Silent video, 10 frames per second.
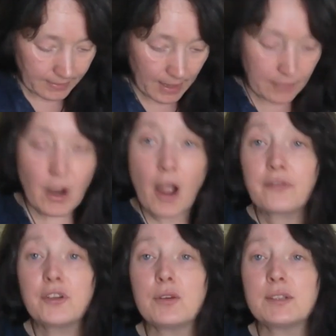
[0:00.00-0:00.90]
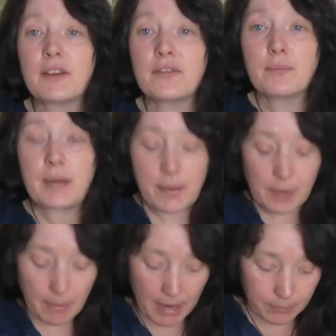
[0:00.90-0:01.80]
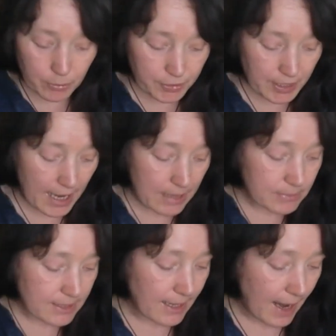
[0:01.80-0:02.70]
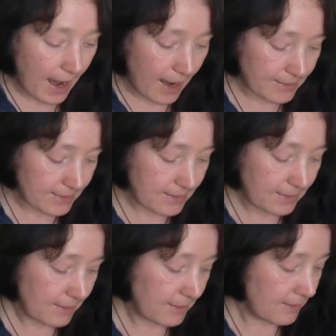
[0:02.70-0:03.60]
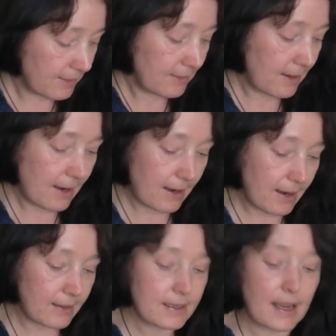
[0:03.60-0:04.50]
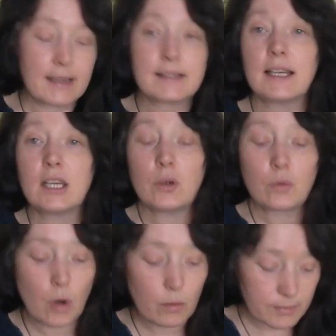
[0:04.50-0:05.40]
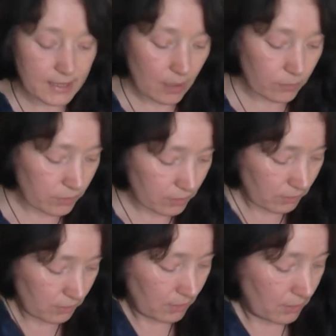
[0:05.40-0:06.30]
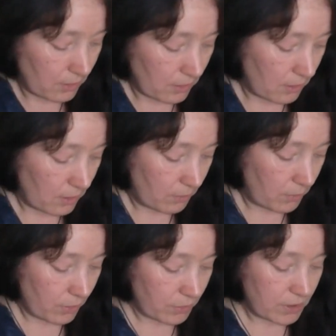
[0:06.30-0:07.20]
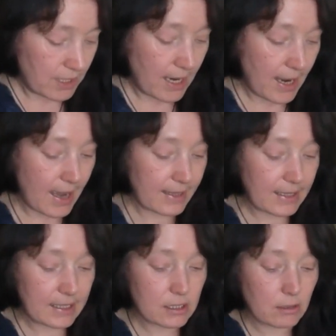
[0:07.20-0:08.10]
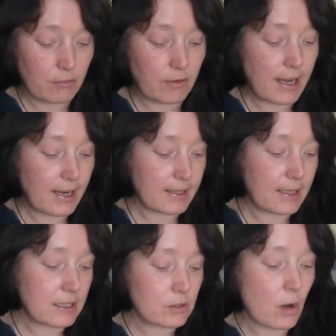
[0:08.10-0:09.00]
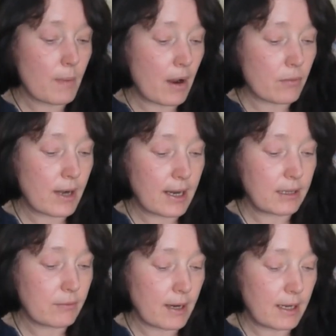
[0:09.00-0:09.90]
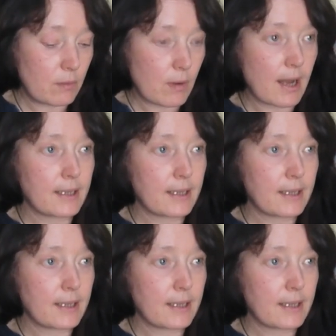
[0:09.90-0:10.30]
I've got a few different people. I might put the names in a hat and see who comes out. But I think it's lovely. I think it's come out really, really well.